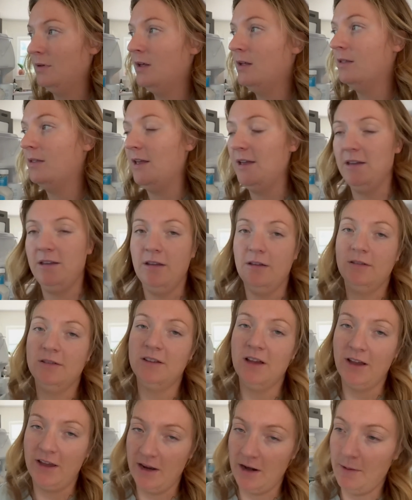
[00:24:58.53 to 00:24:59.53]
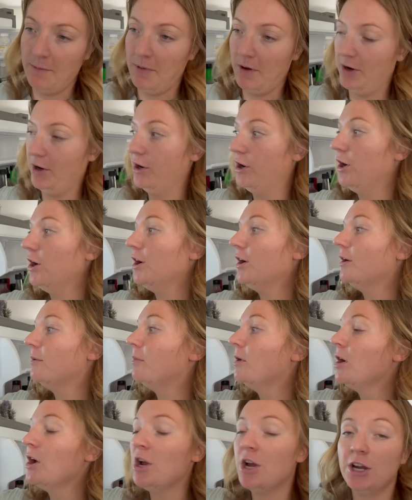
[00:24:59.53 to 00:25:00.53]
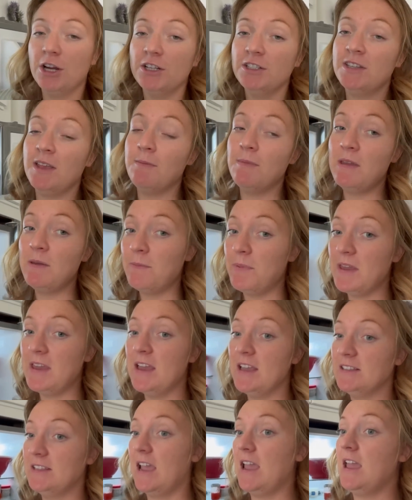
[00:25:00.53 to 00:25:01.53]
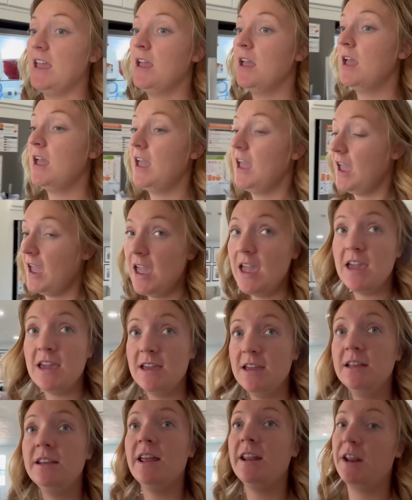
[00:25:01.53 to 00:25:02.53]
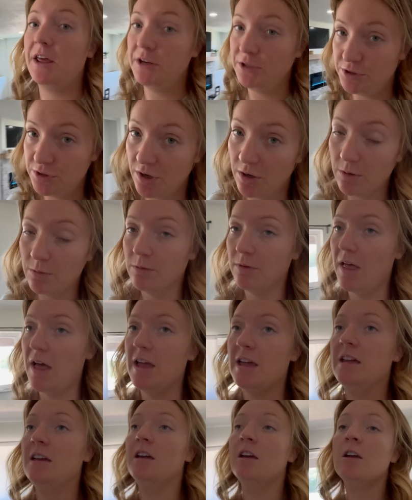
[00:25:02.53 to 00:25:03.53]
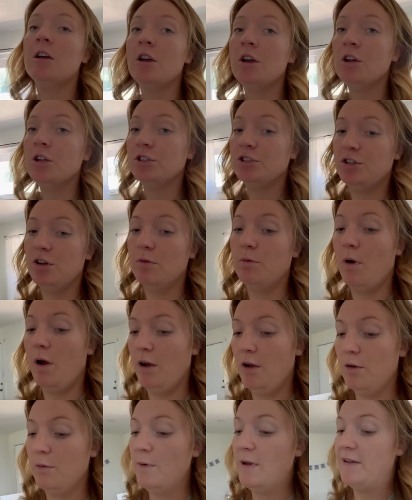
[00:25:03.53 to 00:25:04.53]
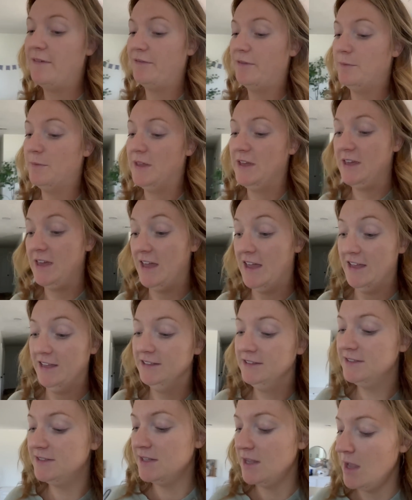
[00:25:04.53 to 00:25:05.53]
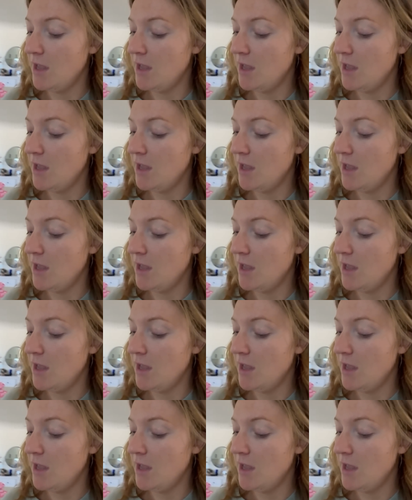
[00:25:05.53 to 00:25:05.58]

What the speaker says: like tuck it up on a curb or something, because I hate and I don't like to walk away from the kids,